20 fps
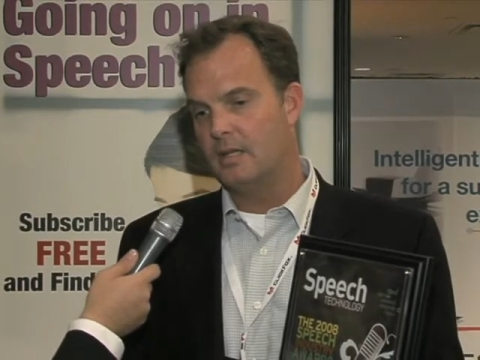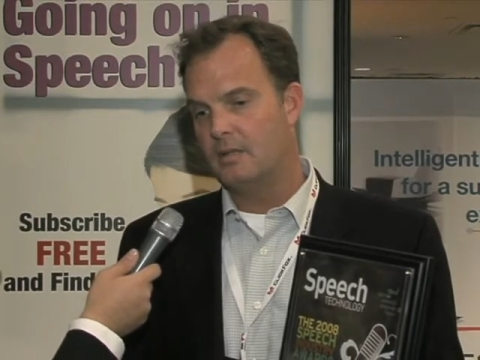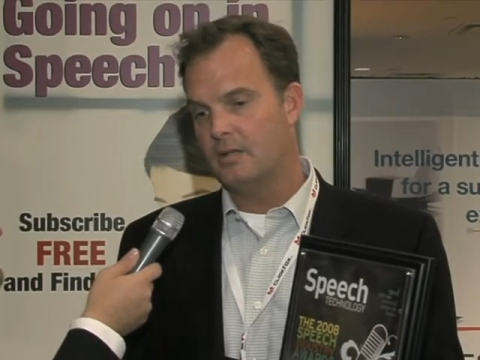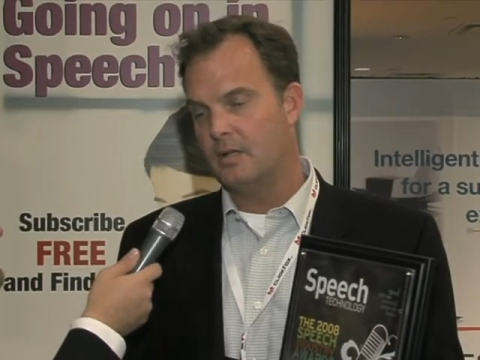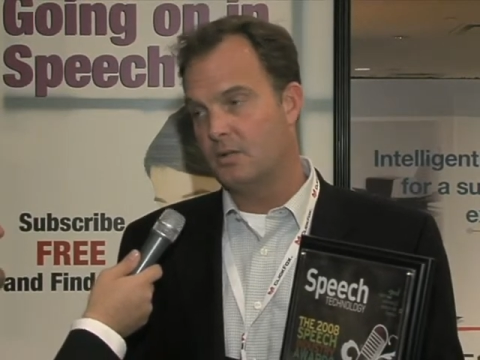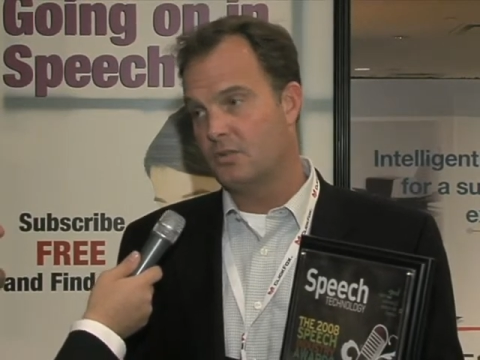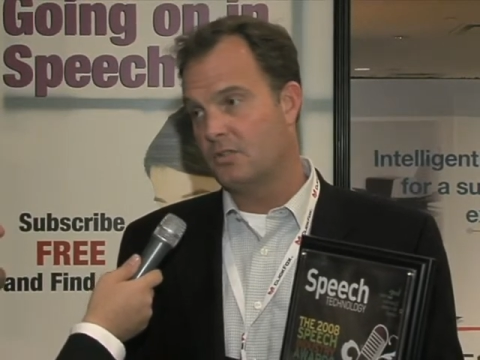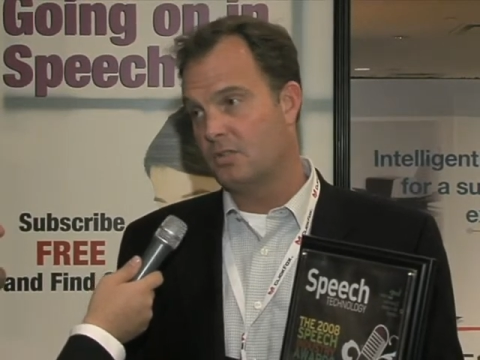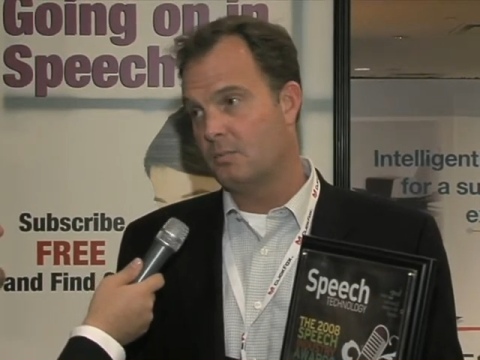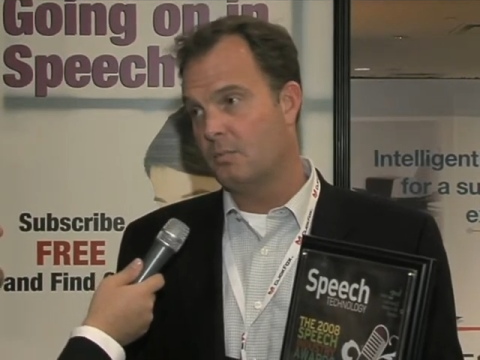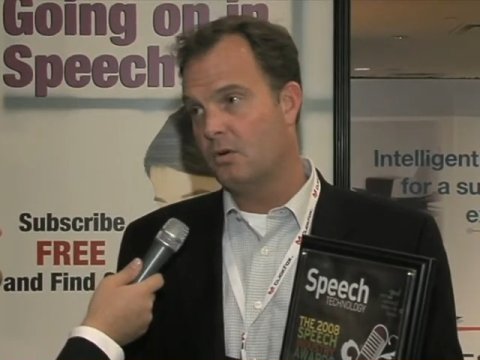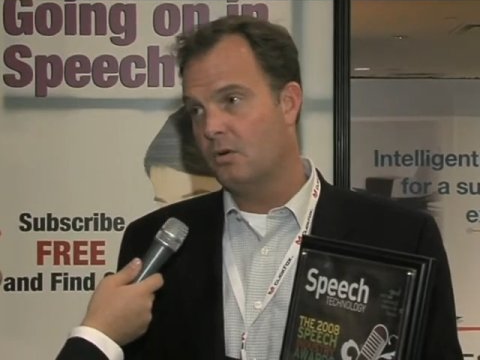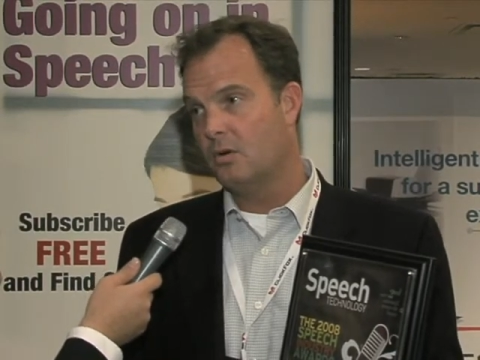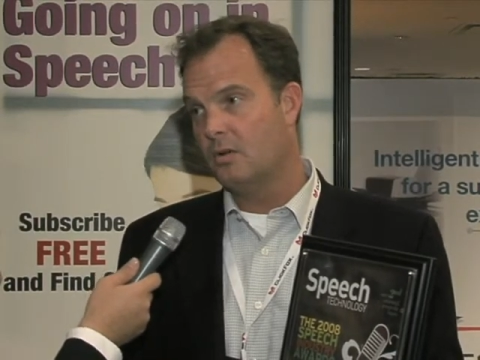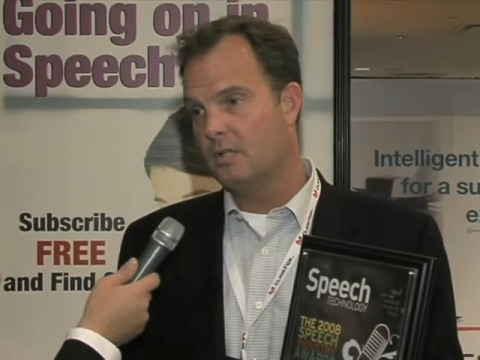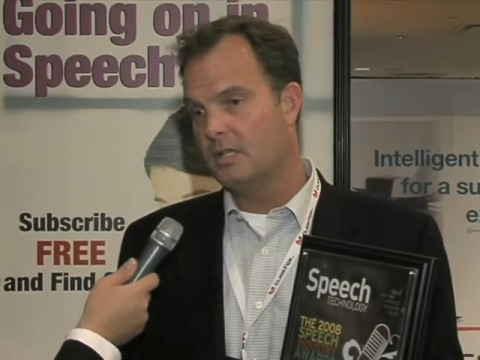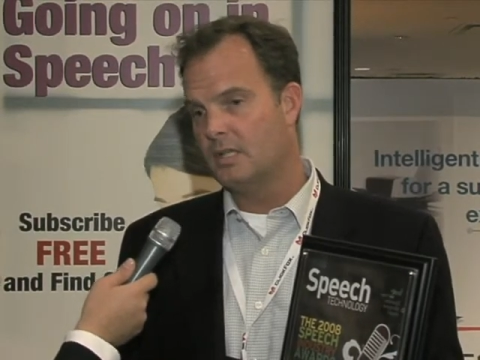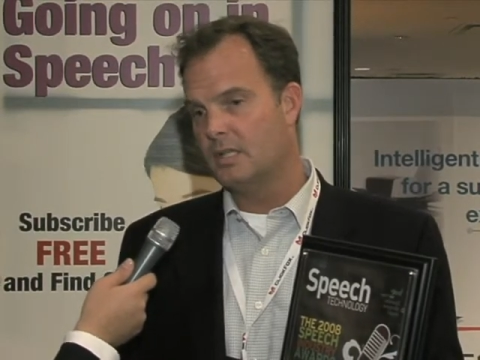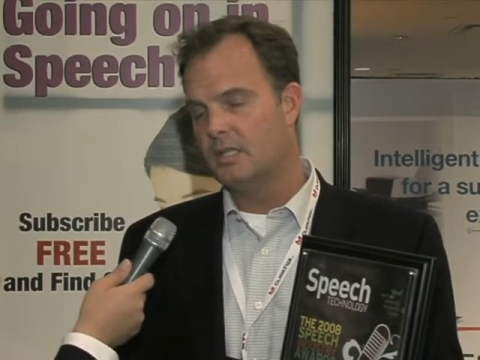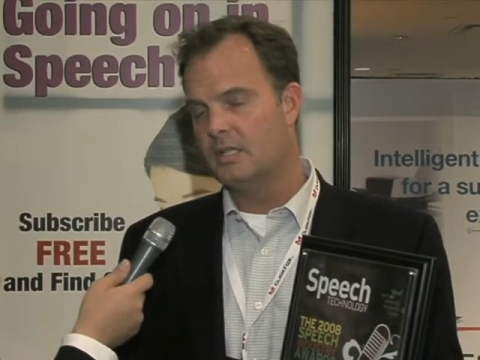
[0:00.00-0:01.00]
are
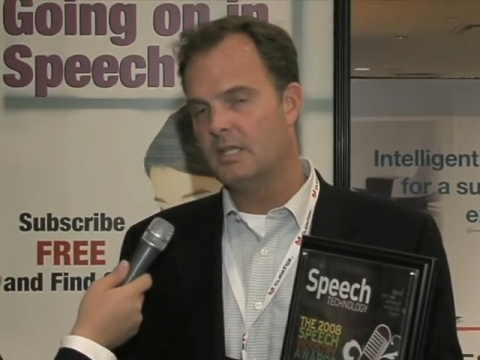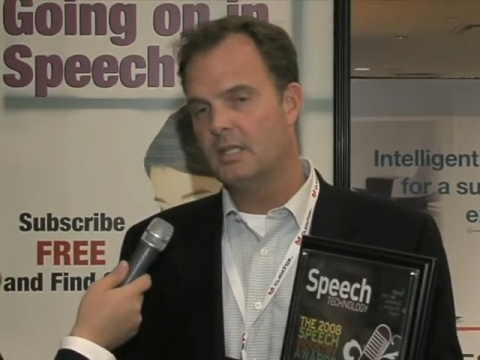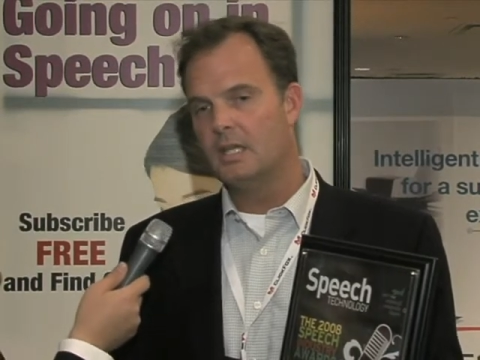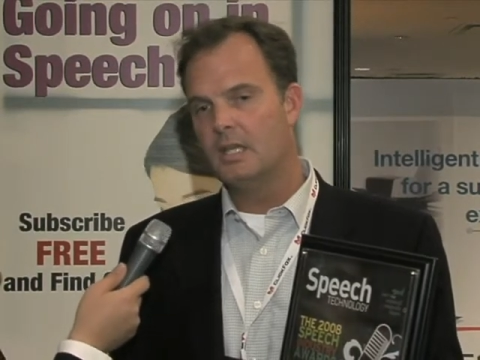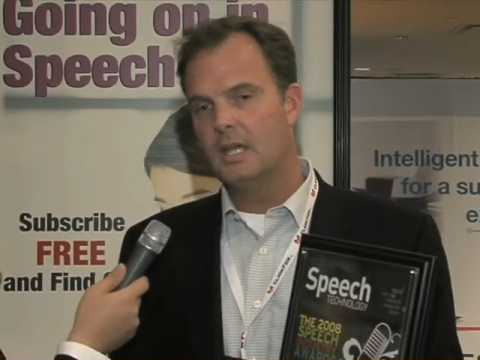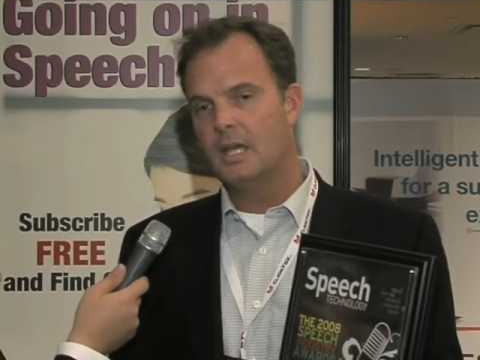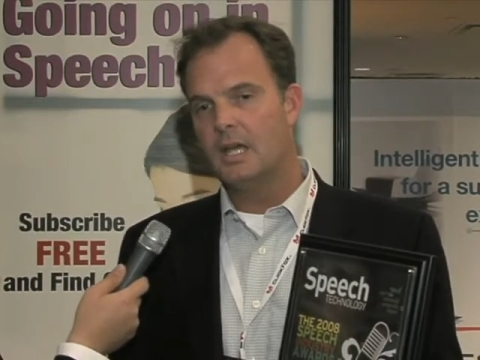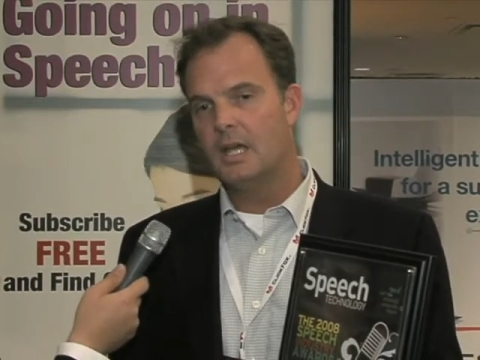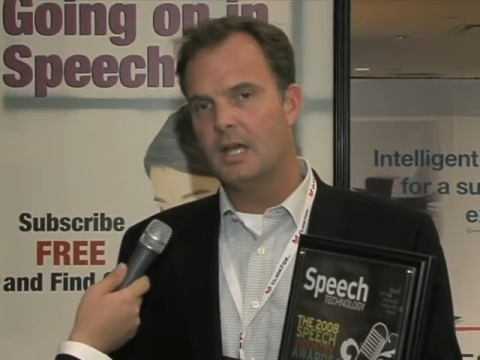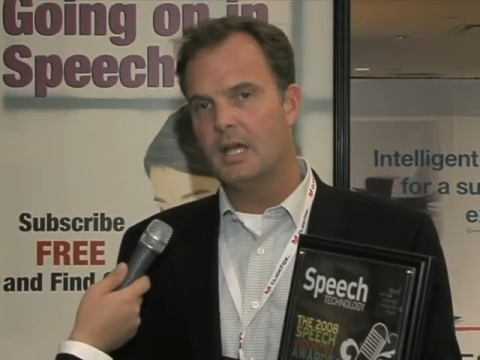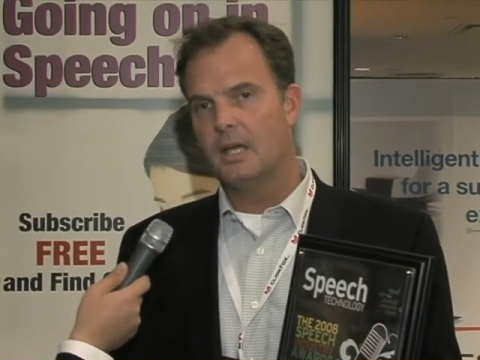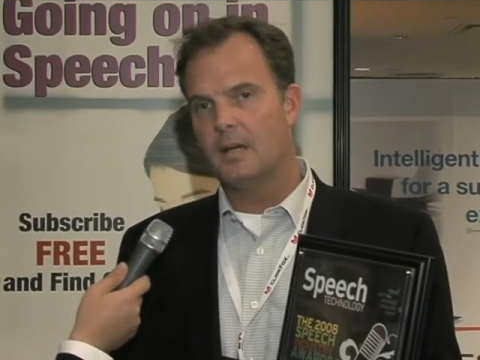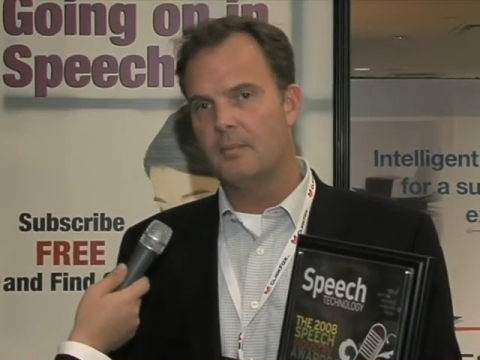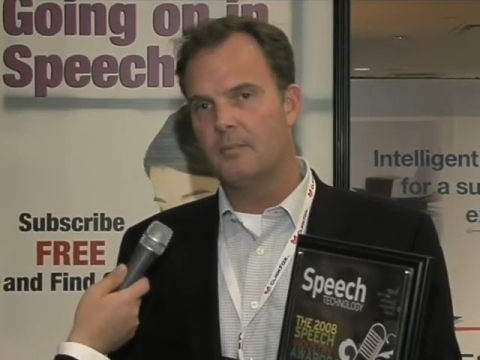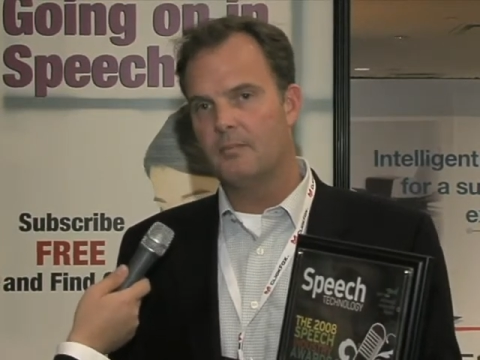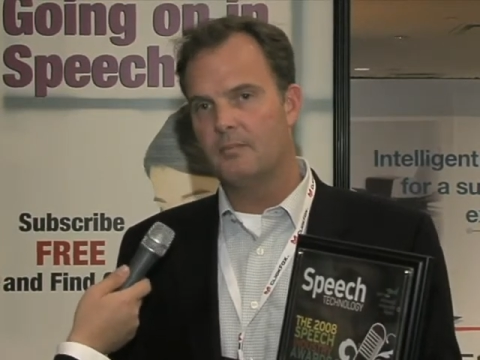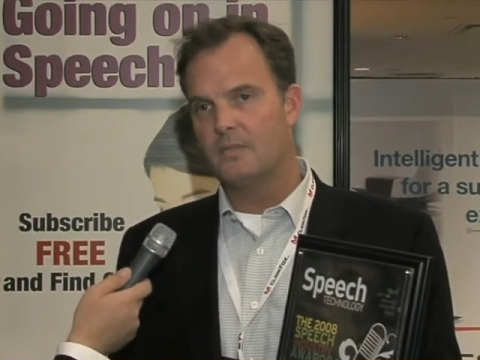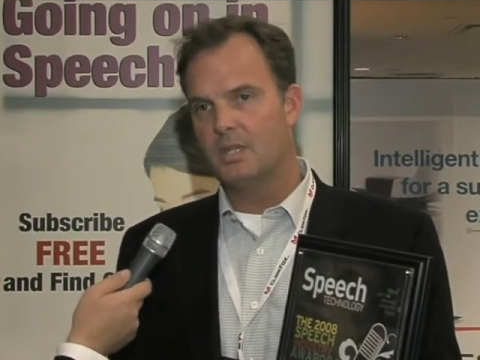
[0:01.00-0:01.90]
supporting Um,